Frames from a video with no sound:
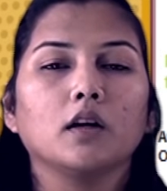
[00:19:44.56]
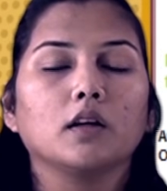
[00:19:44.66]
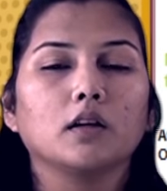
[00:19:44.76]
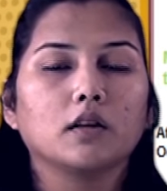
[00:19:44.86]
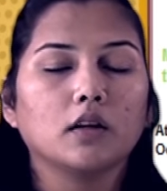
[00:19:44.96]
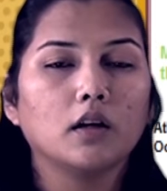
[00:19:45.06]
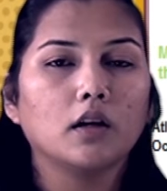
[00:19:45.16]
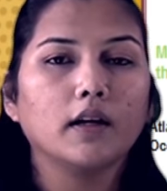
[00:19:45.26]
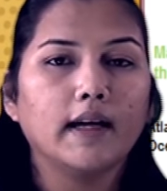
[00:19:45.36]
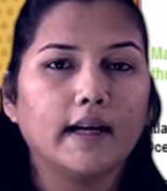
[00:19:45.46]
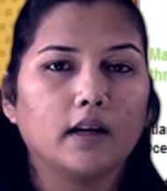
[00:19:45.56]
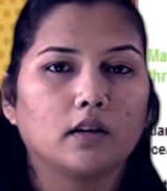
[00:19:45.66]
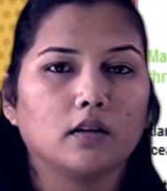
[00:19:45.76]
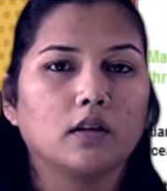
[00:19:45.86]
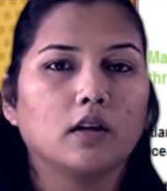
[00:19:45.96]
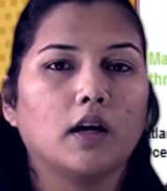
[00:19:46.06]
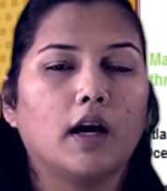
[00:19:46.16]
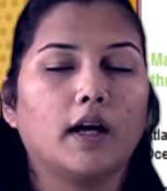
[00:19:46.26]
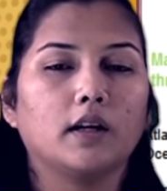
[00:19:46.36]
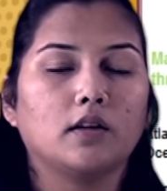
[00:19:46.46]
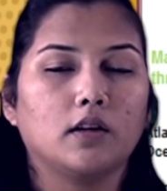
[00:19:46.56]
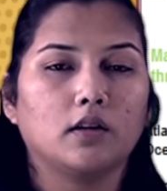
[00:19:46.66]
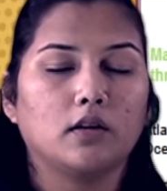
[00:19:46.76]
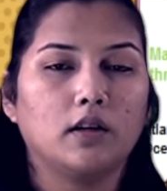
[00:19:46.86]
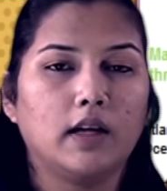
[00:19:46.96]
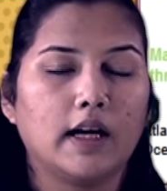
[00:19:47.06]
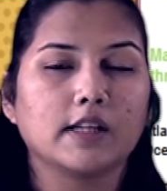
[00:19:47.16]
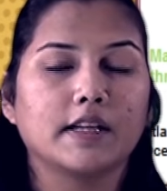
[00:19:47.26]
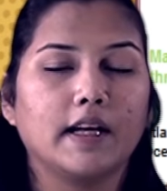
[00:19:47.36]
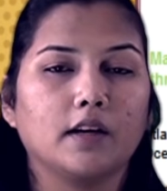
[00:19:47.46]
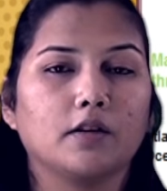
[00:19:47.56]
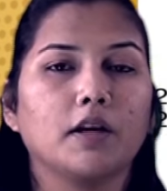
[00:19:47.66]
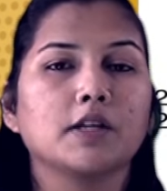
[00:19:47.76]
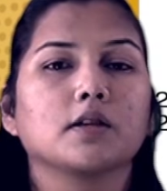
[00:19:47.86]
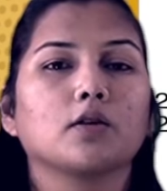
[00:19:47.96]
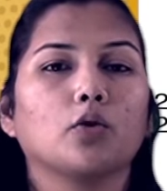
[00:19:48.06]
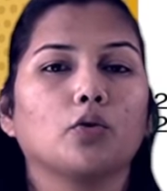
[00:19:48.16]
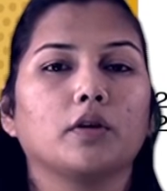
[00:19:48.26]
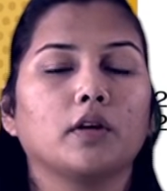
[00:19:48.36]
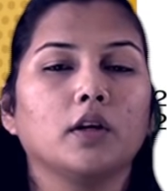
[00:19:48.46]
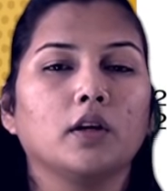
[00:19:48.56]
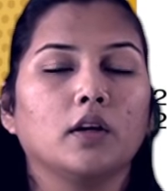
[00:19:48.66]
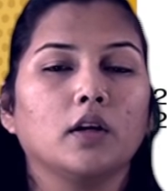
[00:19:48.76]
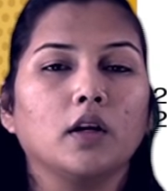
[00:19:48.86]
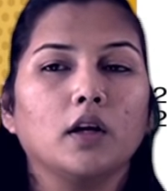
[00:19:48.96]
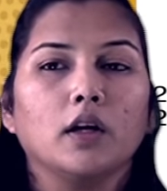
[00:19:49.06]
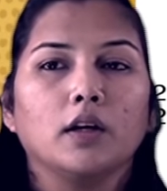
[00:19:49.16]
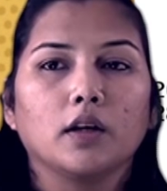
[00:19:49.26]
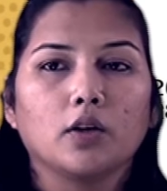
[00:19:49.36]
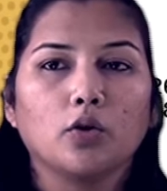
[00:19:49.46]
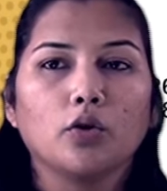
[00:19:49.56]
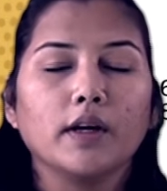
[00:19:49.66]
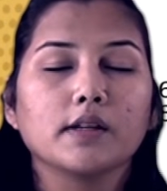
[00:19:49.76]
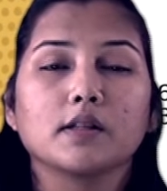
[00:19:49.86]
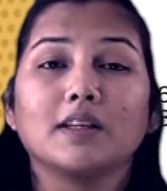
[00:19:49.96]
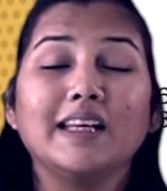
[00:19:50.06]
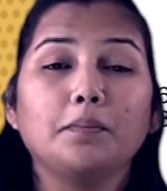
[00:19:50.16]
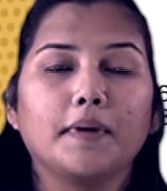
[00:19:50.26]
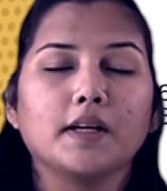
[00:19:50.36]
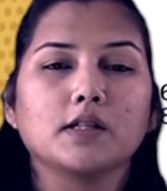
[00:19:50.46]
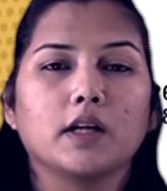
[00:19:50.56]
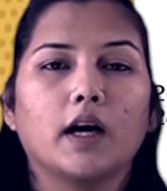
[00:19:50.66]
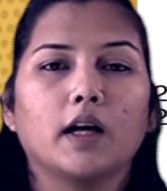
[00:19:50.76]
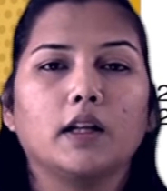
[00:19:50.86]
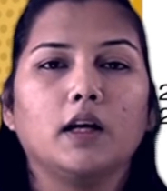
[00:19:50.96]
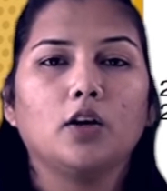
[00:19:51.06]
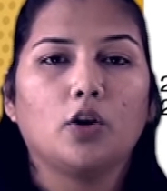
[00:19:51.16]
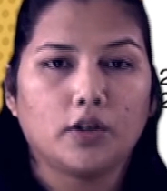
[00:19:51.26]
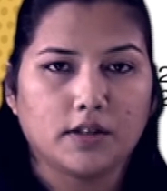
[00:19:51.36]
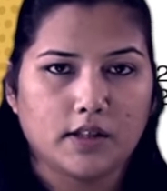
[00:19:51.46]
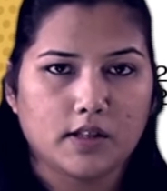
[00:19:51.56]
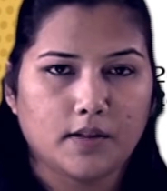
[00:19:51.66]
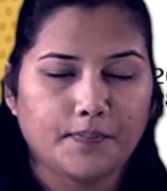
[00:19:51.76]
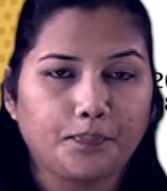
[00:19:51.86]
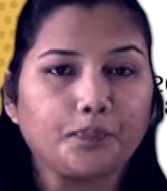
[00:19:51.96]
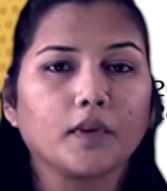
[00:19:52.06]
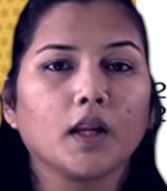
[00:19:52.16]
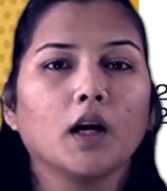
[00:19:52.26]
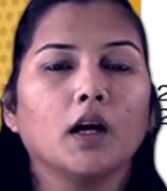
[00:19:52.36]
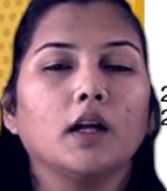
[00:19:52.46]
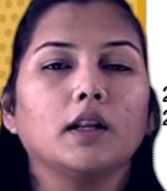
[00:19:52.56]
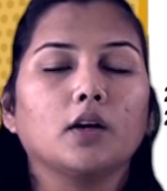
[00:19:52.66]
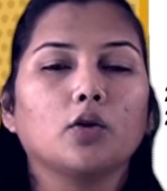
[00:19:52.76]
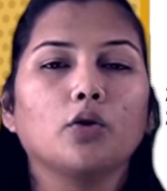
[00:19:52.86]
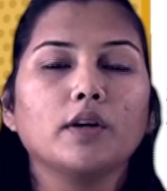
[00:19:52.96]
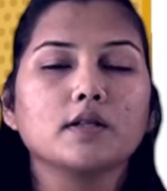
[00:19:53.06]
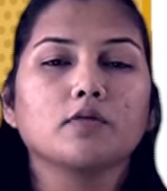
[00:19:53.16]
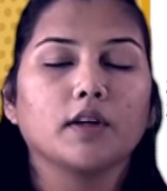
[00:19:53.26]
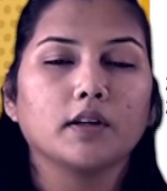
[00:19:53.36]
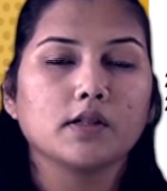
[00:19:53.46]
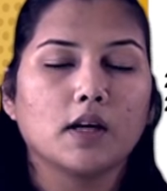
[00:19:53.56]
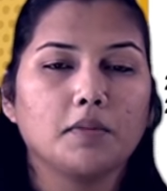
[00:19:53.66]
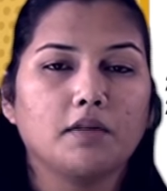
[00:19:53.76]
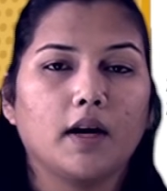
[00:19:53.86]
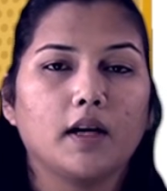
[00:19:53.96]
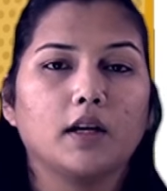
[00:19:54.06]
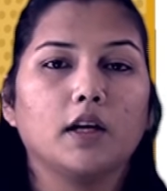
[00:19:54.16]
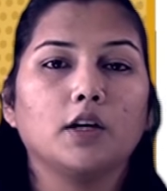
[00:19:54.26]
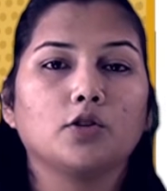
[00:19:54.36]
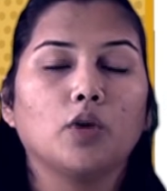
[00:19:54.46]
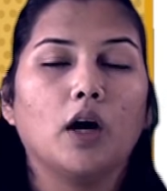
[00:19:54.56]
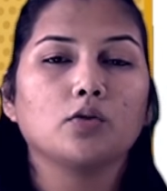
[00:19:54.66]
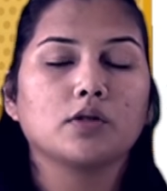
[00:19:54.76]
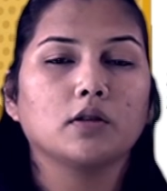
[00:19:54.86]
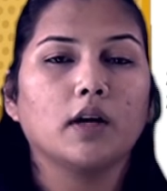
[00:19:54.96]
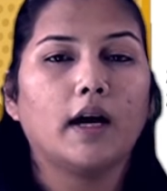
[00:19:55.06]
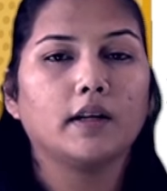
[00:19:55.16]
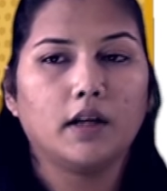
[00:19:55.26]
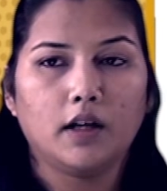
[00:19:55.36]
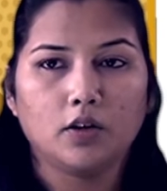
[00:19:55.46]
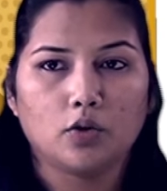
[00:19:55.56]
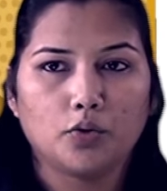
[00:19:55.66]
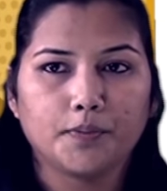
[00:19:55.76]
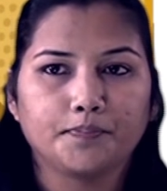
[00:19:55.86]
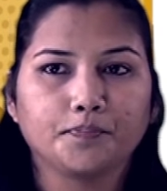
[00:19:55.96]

The third layer and the last layer is the core. The core is the deepest and the hottest. The core is further subdivided into outer and the inner core.